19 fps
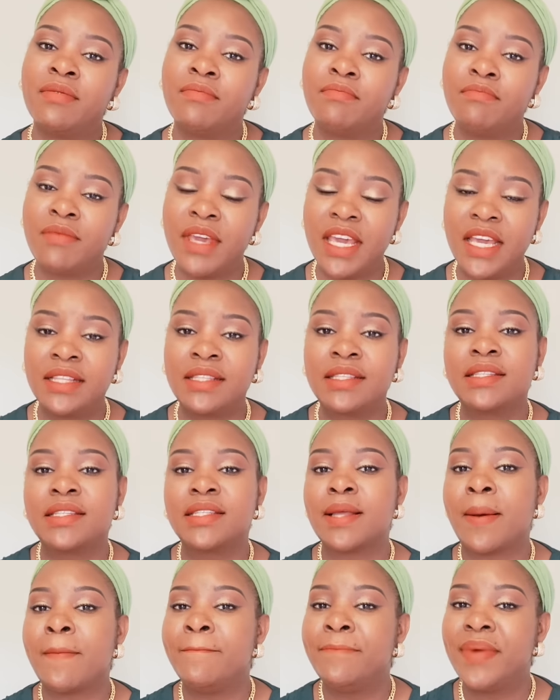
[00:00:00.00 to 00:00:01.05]

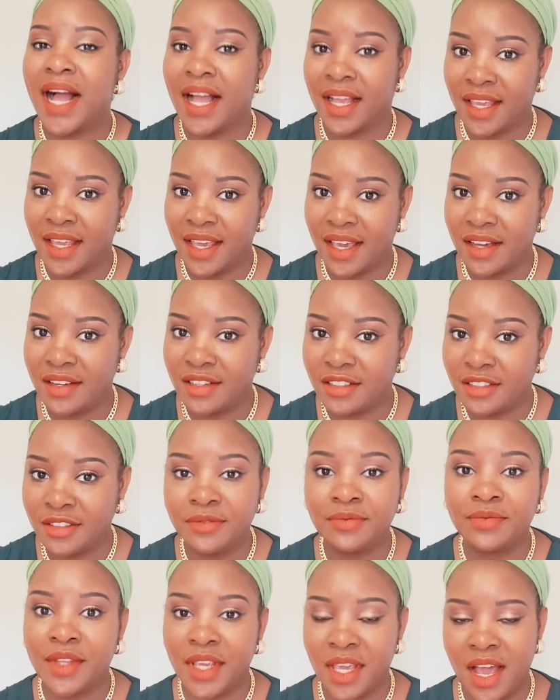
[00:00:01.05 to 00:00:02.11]
Meets
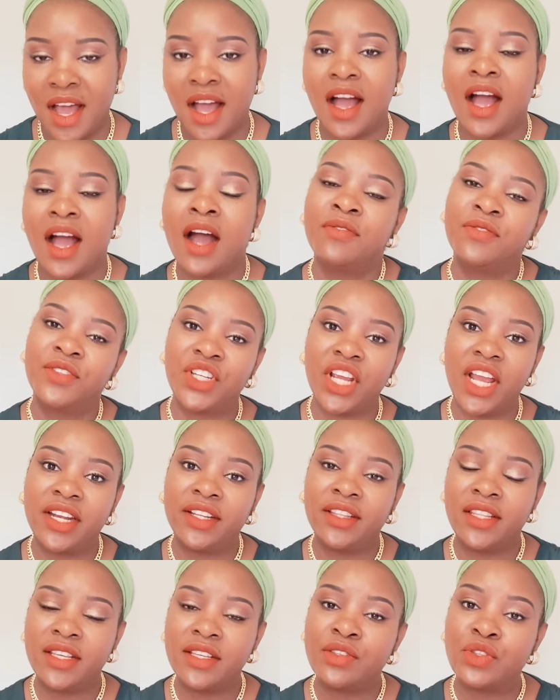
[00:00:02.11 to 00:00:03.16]
Bagel. Yeah, I've
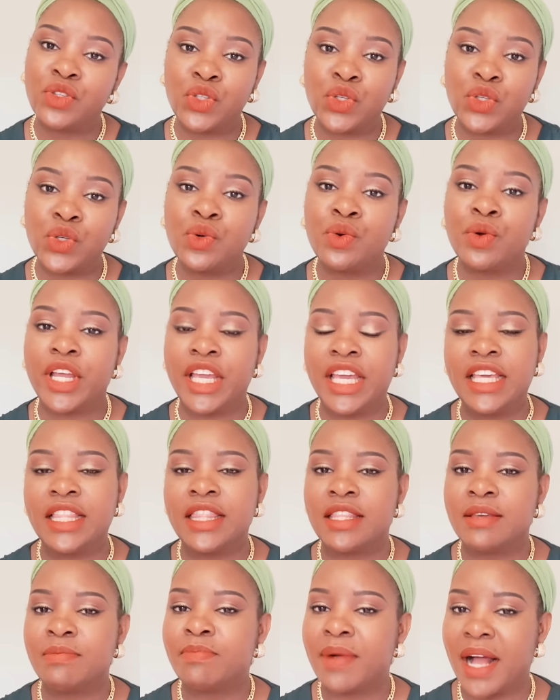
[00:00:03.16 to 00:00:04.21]
shared these two in
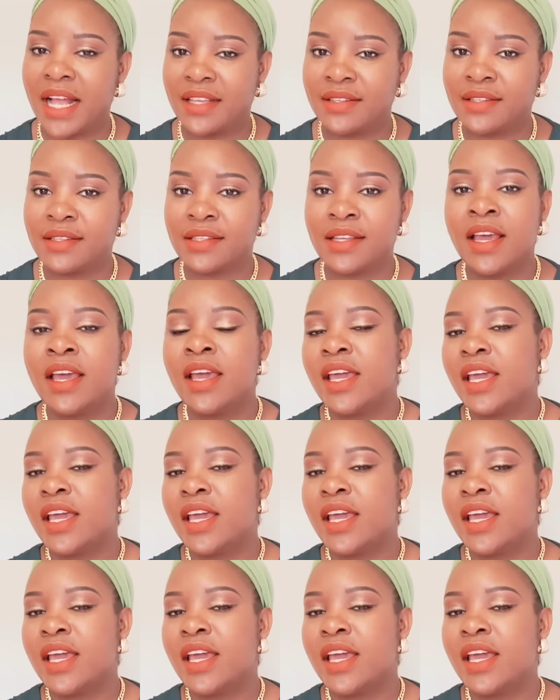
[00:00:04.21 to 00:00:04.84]
the past.